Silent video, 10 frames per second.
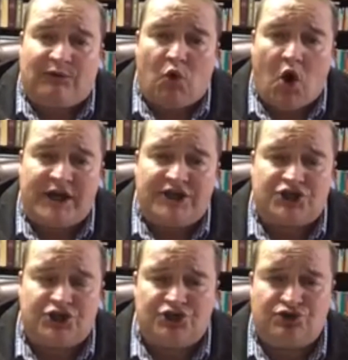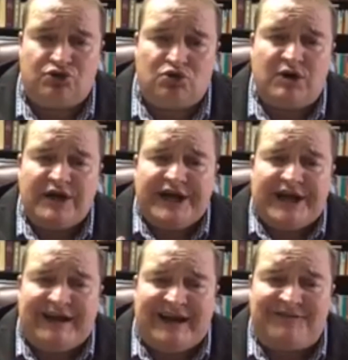and wanting to do,
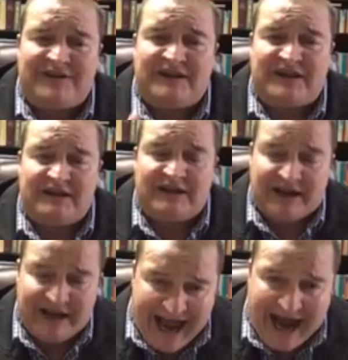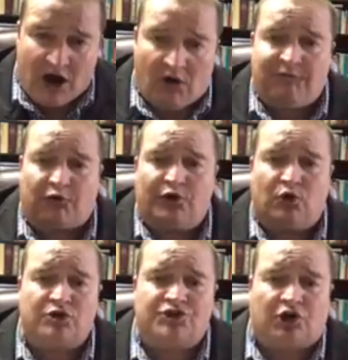even now for
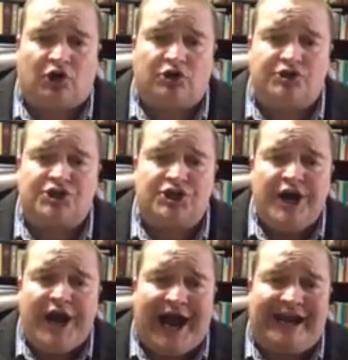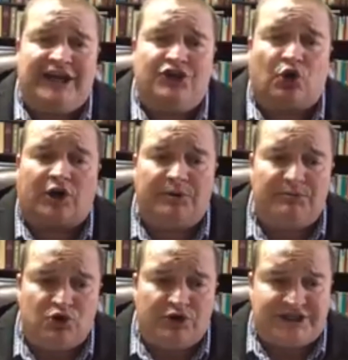your church and in your
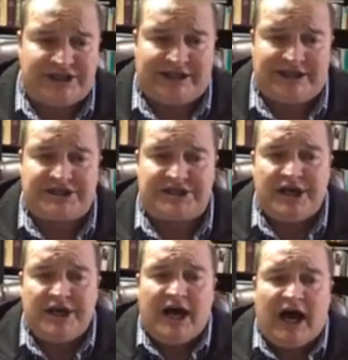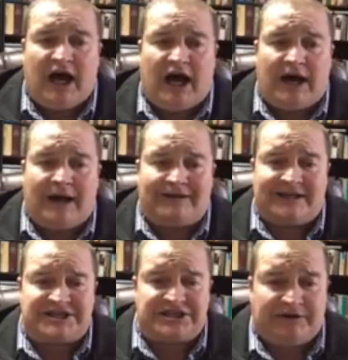communities. Uh,
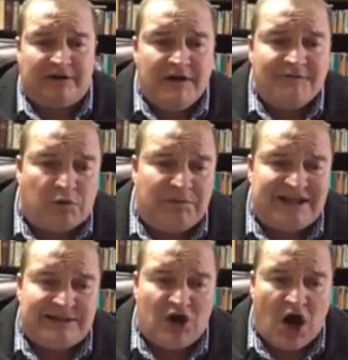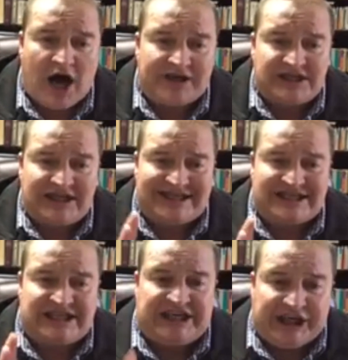listen, Forbid Them Not
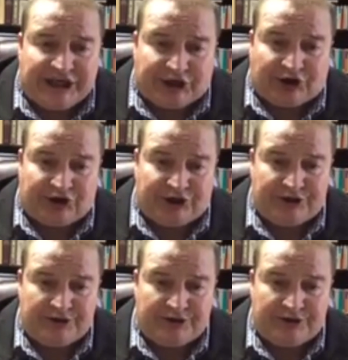is geared